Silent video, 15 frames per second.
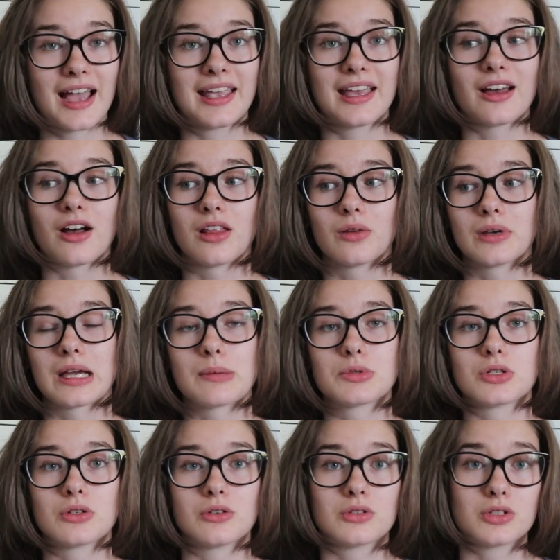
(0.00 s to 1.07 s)
I get all the way up
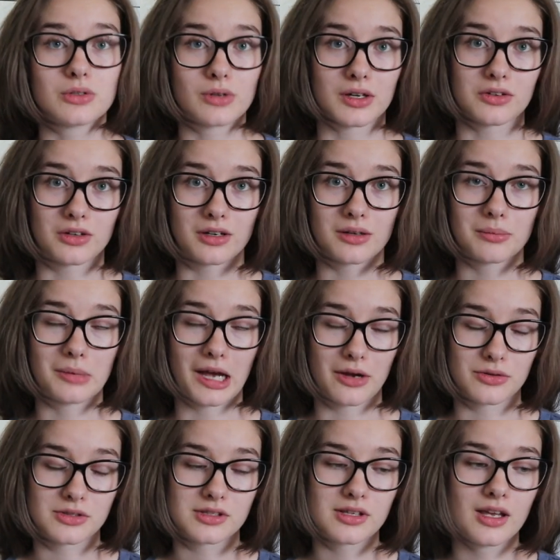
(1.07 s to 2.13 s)
to 200
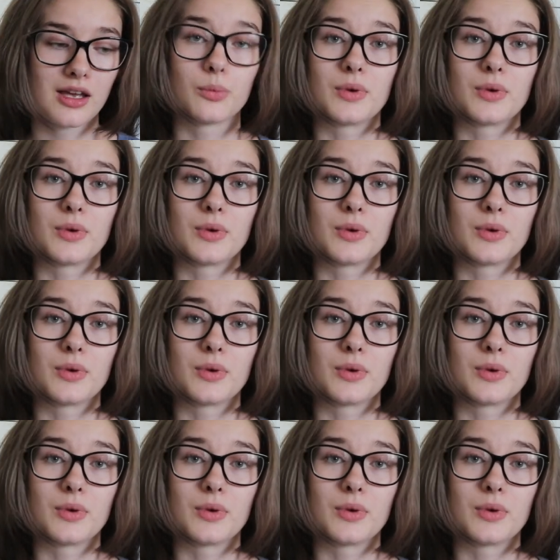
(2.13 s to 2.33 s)
pounds.